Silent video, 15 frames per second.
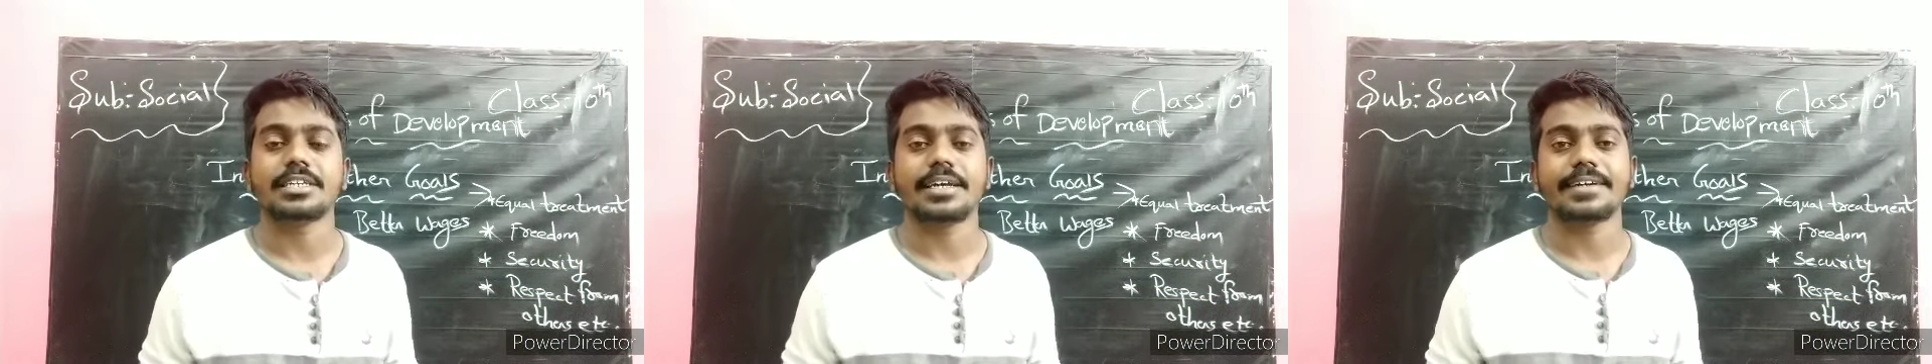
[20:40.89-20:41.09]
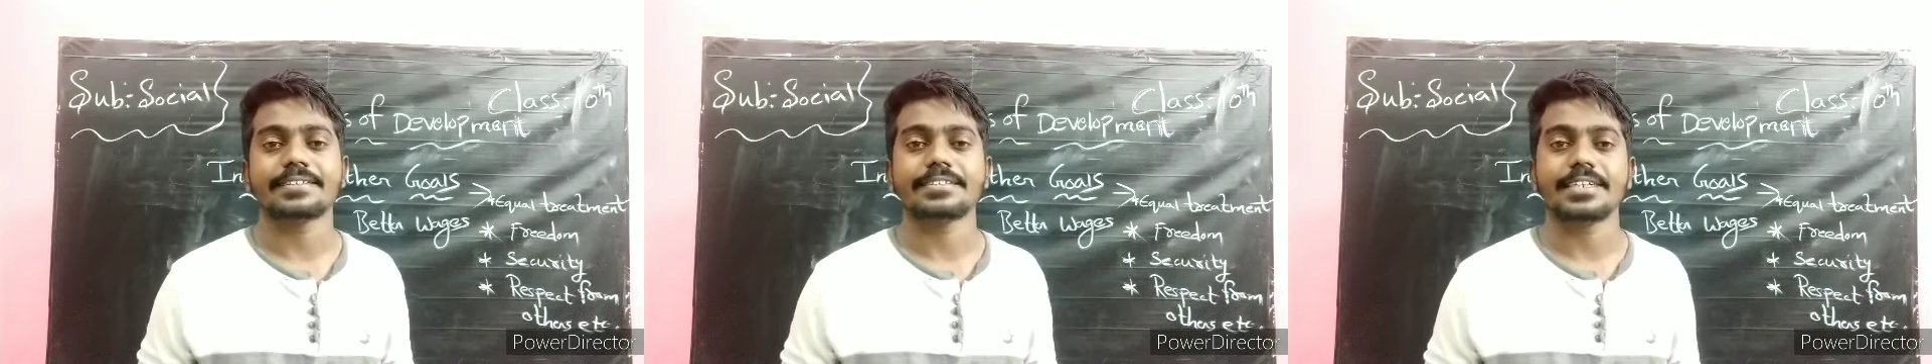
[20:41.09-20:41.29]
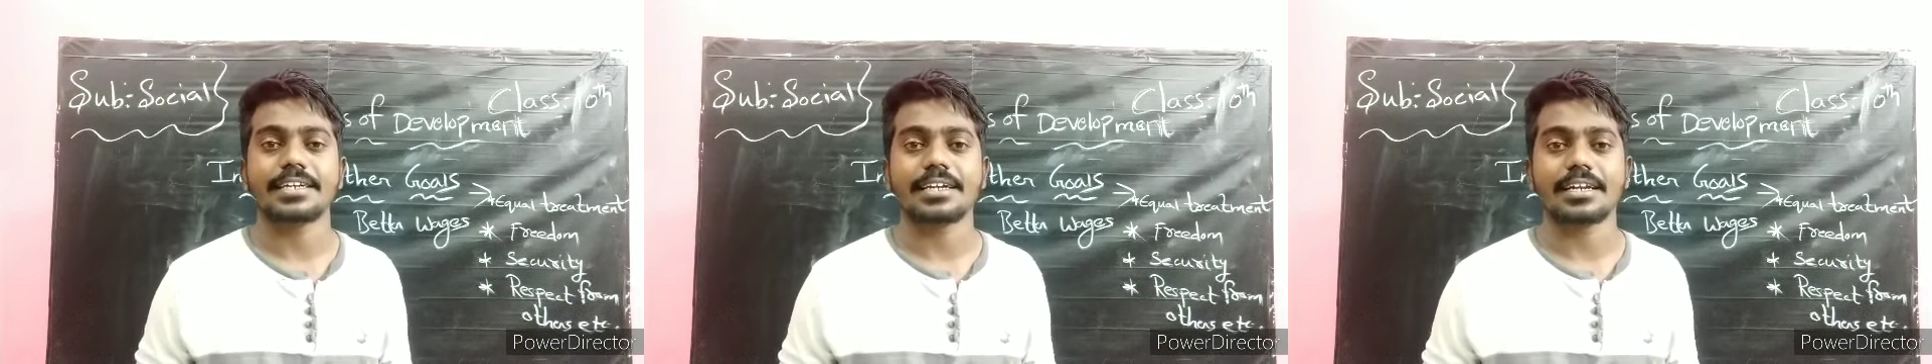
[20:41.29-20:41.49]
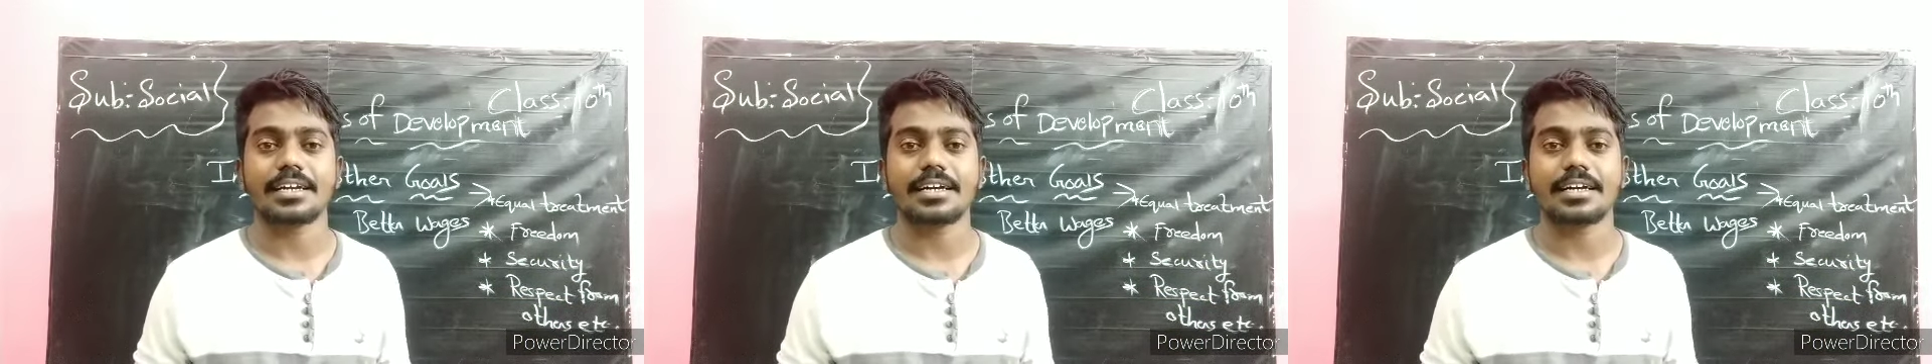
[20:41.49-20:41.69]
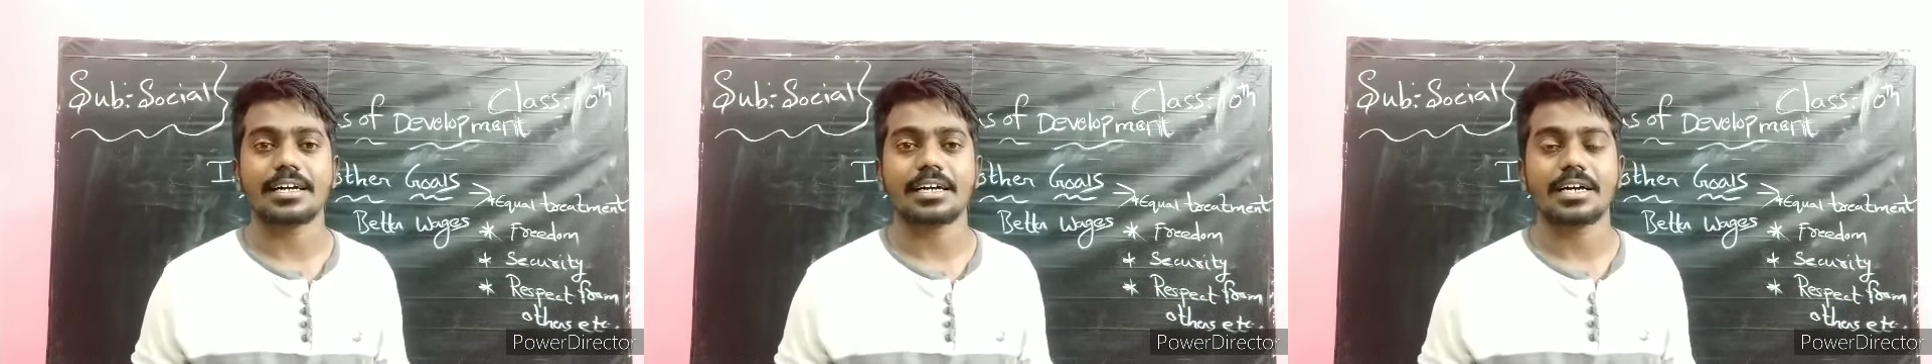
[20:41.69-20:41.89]

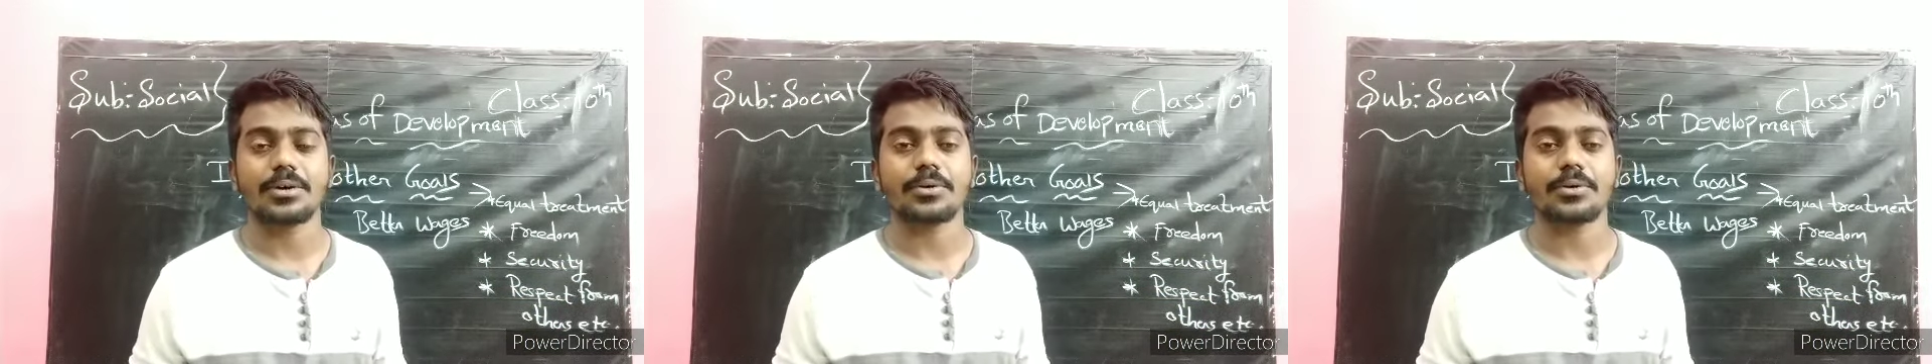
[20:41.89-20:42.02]
etc.